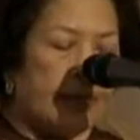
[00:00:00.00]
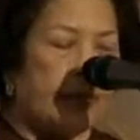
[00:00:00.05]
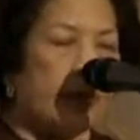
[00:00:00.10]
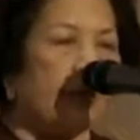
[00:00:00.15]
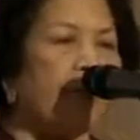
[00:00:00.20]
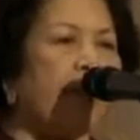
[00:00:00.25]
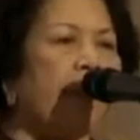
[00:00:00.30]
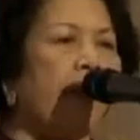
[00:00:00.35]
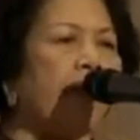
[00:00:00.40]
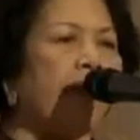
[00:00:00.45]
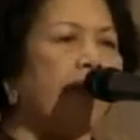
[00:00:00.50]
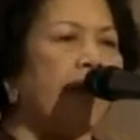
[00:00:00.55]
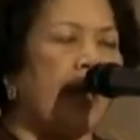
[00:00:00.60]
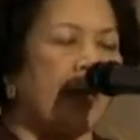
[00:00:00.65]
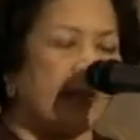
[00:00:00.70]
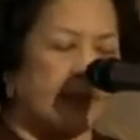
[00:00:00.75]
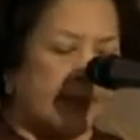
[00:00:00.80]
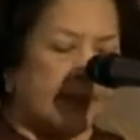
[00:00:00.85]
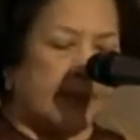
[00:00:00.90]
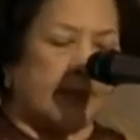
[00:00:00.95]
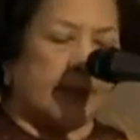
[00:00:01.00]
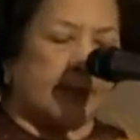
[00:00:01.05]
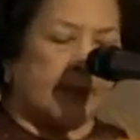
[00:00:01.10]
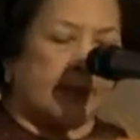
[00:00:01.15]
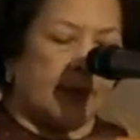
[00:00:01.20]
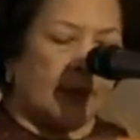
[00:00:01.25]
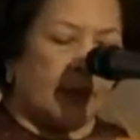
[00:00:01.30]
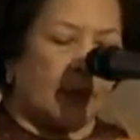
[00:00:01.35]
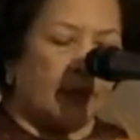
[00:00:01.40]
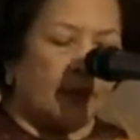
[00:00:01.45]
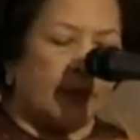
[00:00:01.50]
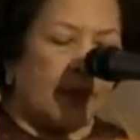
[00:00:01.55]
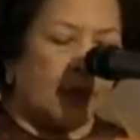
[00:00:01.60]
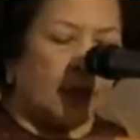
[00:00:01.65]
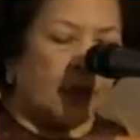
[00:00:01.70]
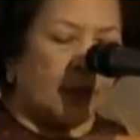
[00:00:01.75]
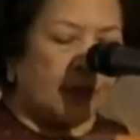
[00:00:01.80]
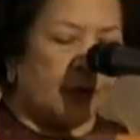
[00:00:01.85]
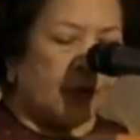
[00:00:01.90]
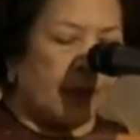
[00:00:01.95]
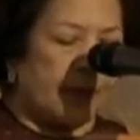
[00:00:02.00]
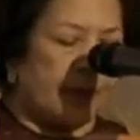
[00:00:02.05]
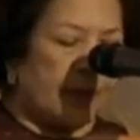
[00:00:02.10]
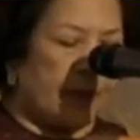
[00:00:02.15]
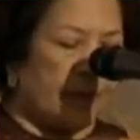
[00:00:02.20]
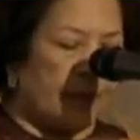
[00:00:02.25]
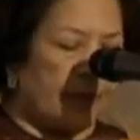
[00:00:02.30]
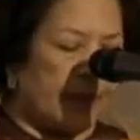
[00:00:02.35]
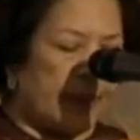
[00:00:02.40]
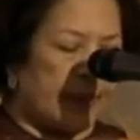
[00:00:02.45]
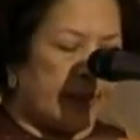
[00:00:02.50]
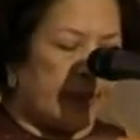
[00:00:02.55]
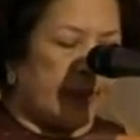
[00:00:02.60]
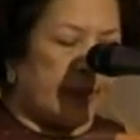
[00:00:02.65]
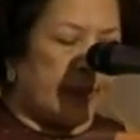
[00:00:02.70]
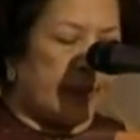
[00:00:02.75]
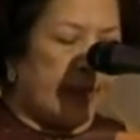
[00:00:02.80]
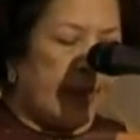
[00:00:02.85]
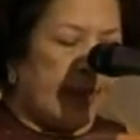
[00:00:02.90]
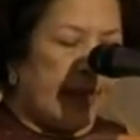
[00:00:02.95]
the very essence of Datuk Sri Salvamani